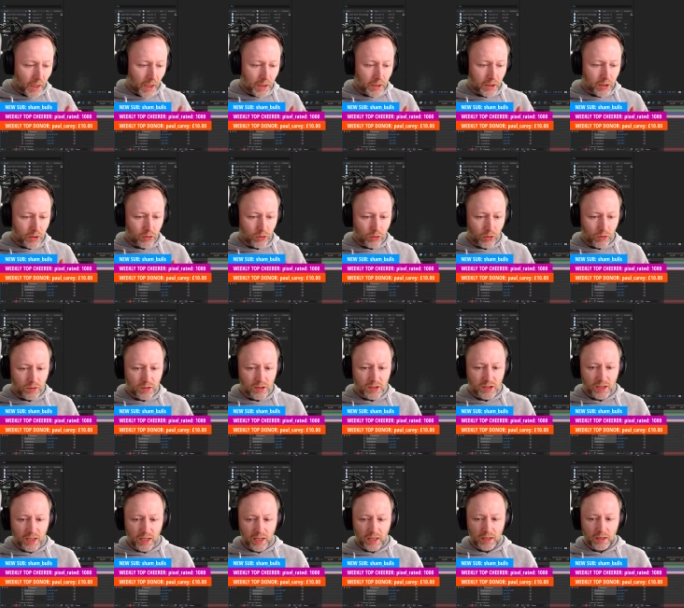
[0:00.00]
And the
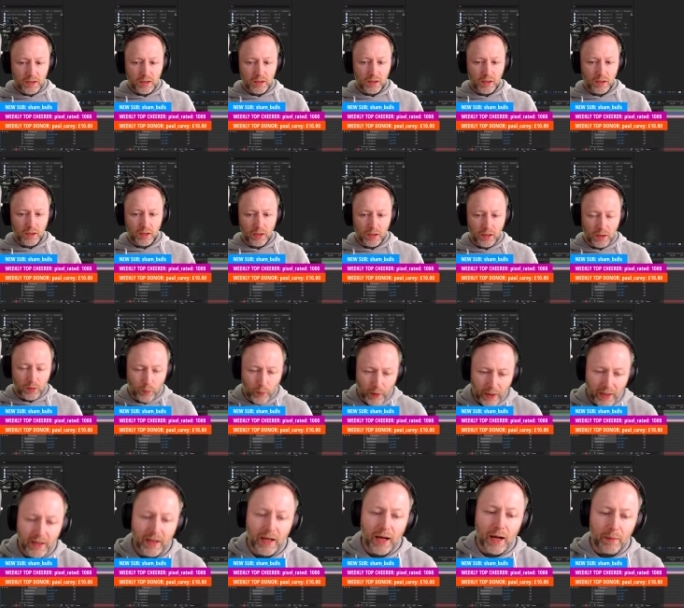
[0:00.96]
downside, the
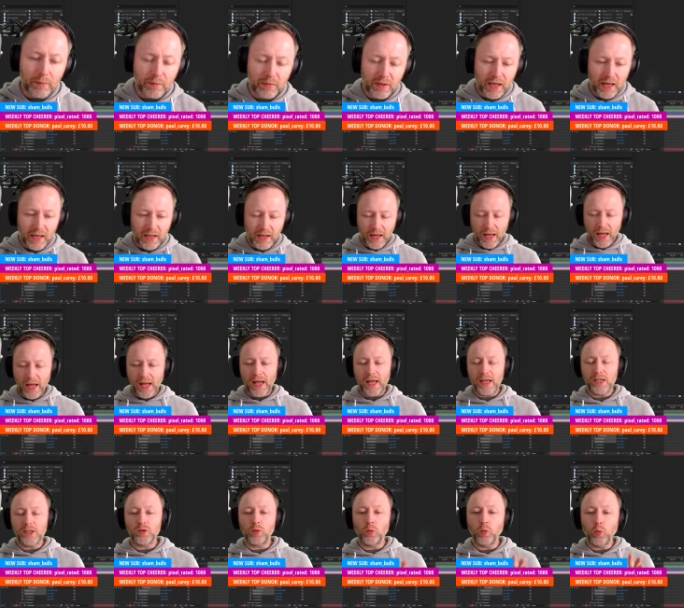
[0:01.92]
way that I'm doing it
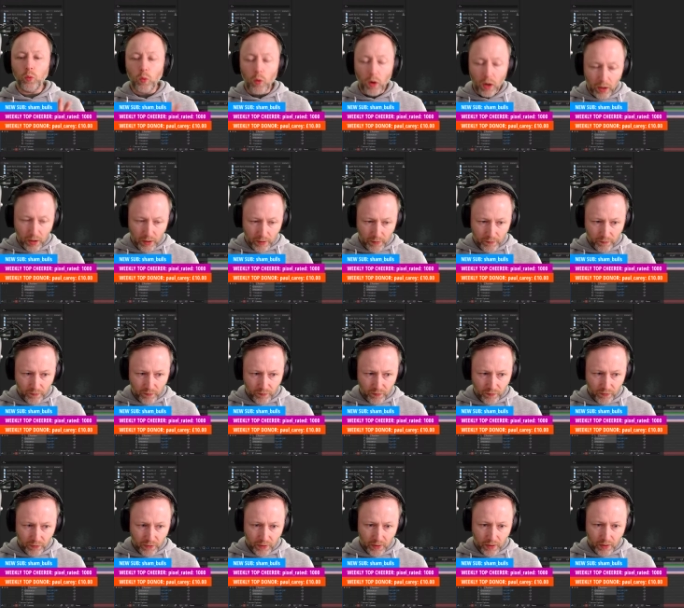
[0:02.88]
is what?
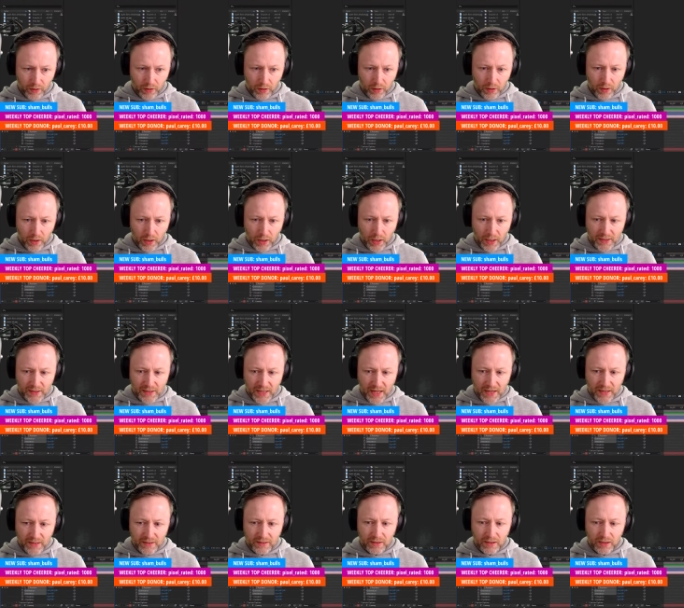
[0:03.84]
Is
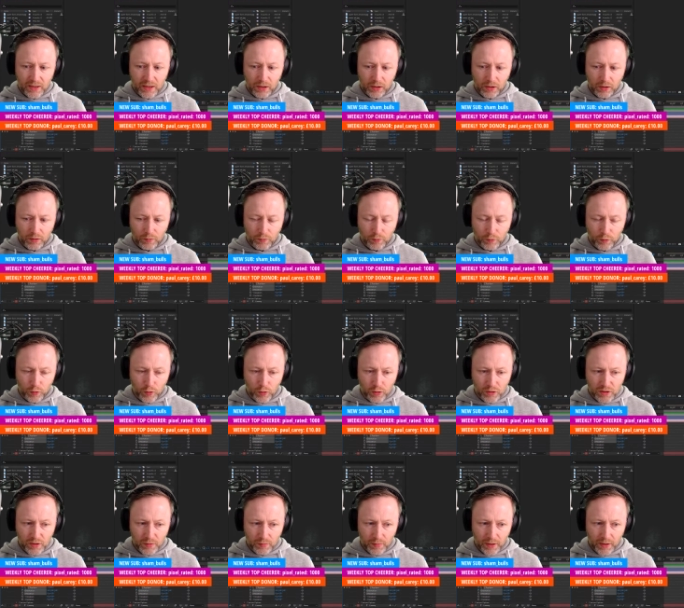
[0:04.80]
anything here
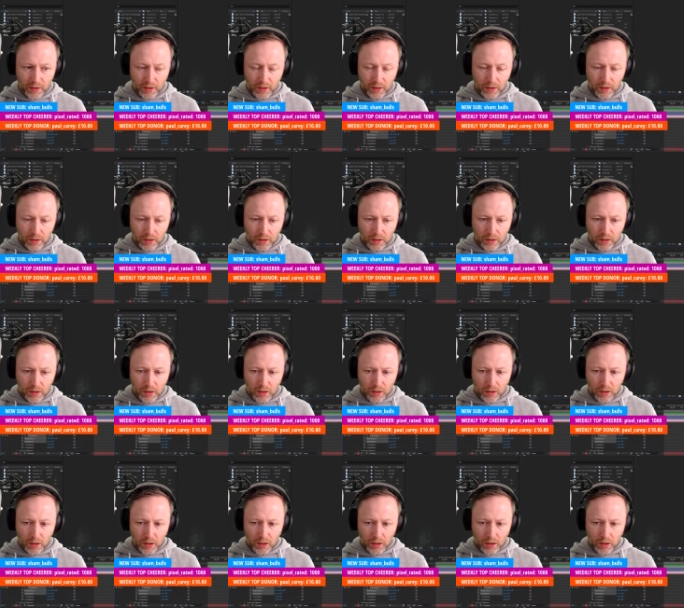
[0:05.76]
confusing me?
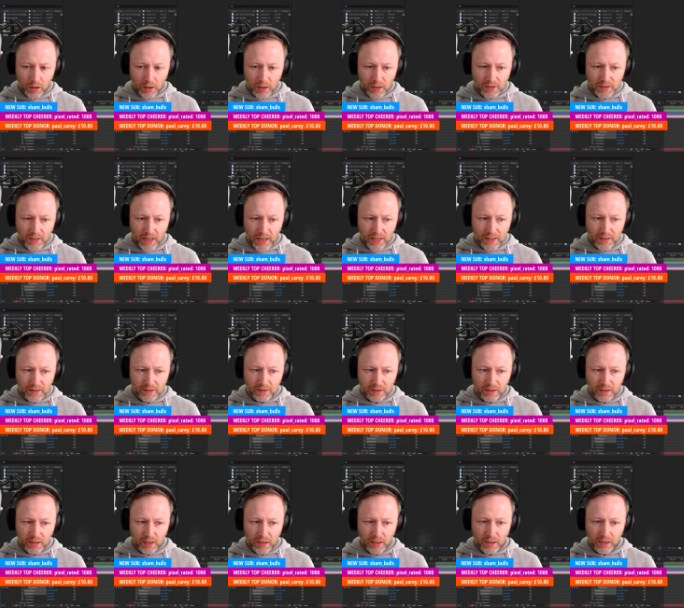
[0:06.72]
Is
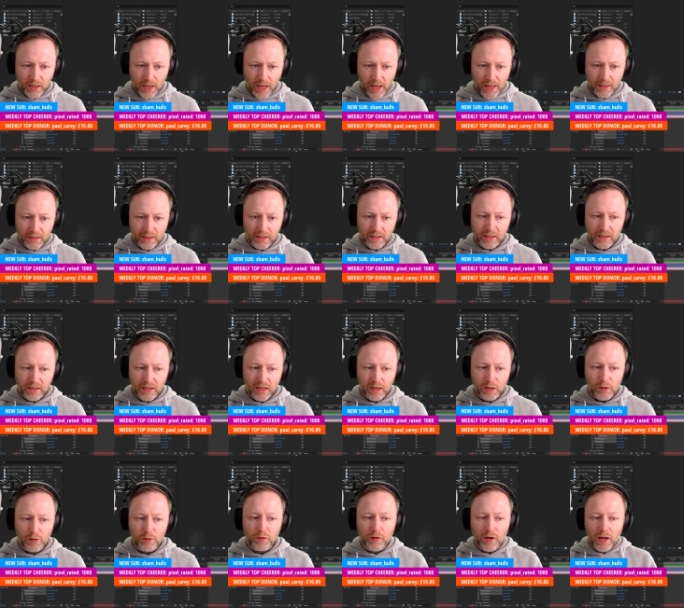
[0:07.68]
anything here, any of the
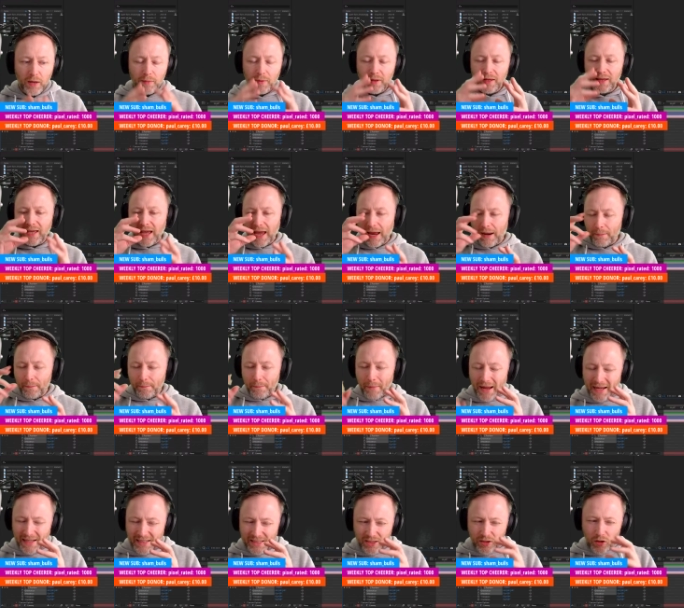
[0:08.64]
keyframing getting
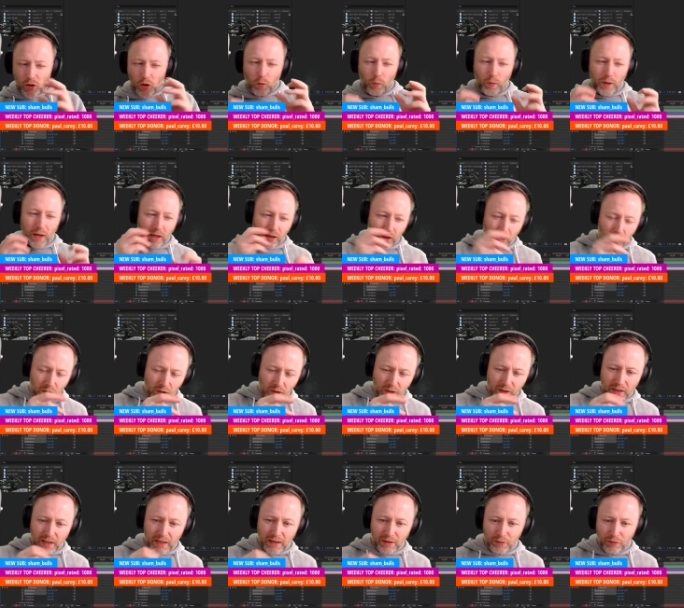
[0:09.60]
mixed up with another
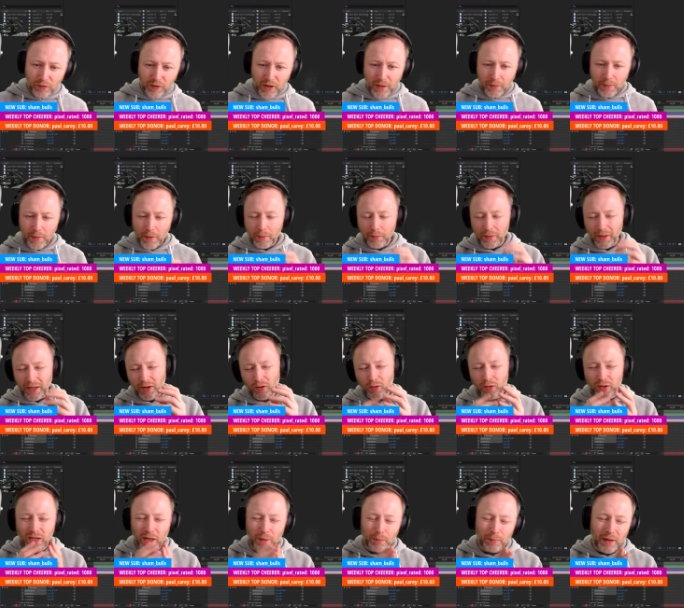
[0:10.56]
keyframe? I'm like,
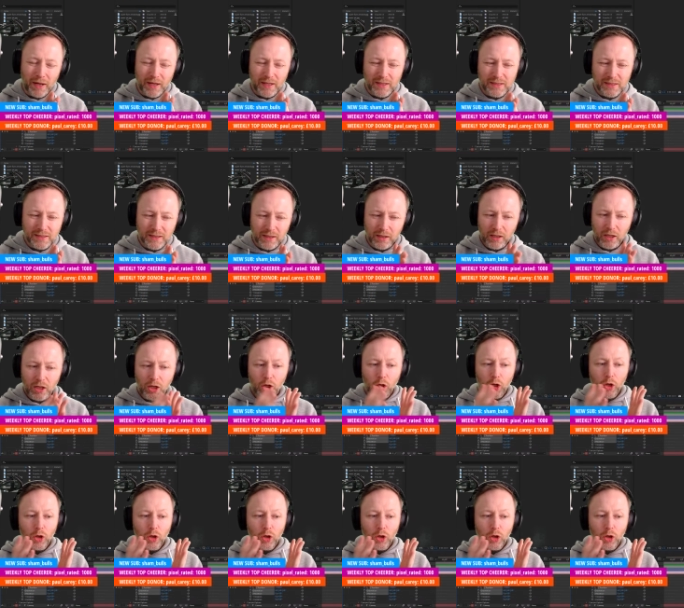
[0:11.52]
oh, you bastard.